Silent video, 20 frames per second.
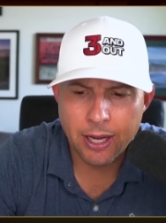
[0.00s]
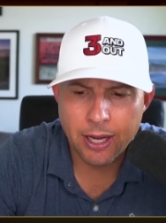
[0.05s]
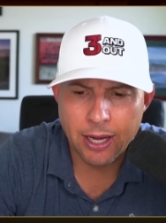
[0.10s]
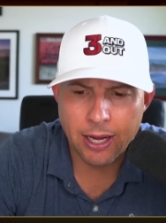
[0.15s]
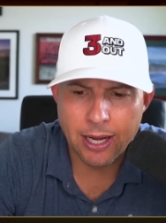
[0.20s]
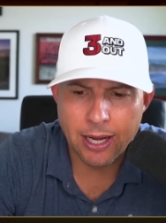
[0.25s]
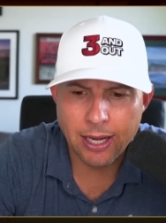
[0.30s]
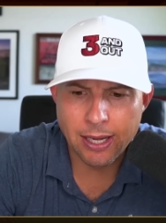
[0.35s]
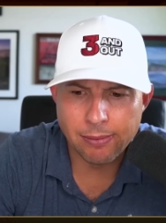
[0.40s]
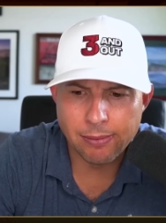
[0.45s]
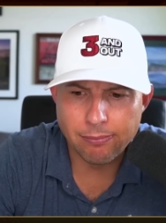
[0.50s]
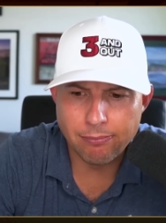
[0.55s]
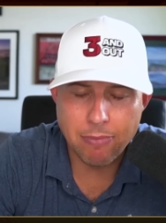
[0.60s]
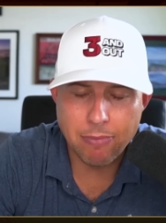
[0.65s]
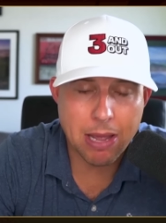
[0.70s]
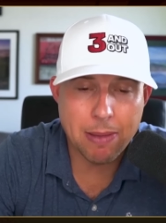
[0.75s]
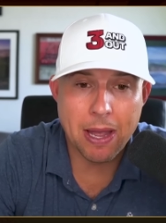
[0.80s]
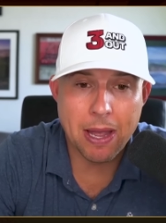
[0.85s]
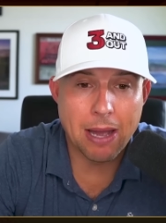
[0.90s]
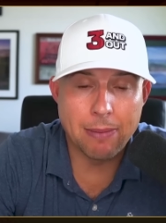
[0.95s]
Uh,
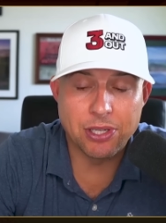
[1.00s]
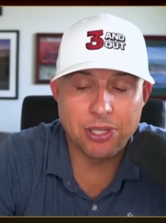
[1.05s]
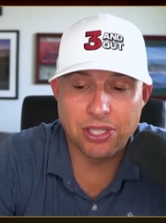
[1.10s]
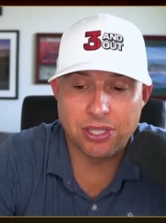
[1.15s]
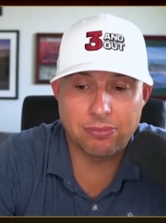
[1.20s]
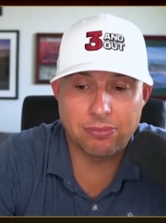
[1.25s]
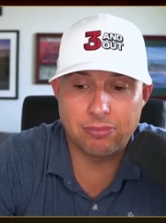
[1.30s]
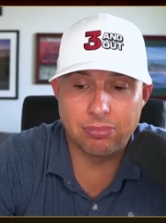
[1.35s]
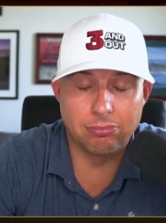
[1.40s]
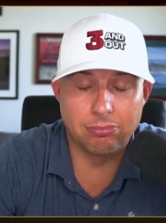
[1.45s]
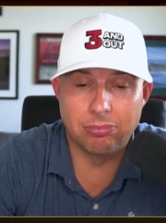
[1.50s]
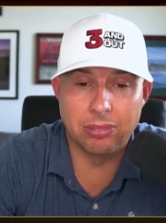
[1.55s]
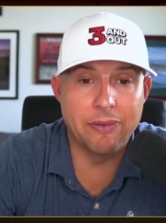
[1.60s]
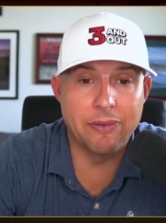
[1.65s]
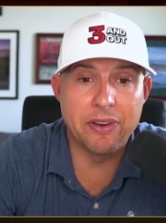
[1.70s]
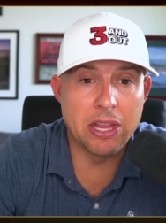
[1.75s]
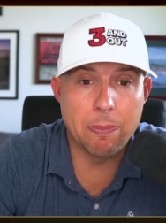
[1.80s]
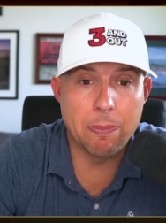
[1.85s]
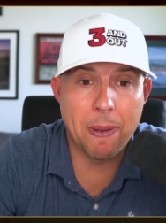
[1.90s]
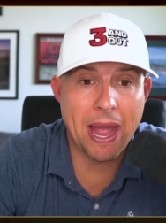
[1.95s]
maybe I'm just
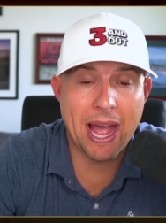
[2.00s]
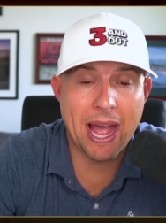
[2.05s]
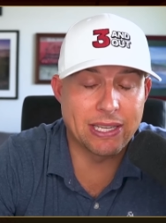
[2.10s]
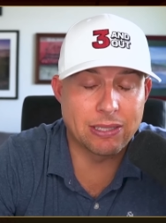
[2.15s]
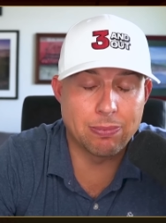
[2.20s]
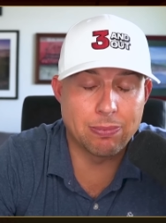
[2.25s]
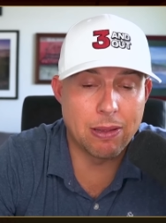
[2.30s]
living in the past.